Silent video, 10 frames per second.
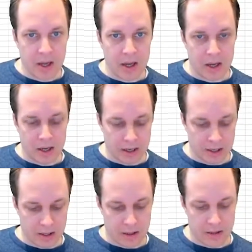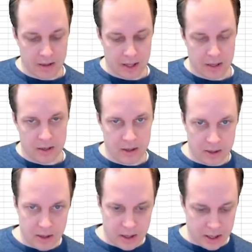
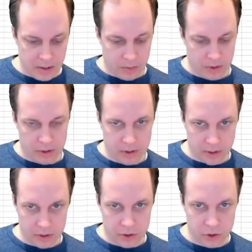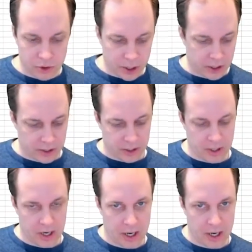Then I will construct an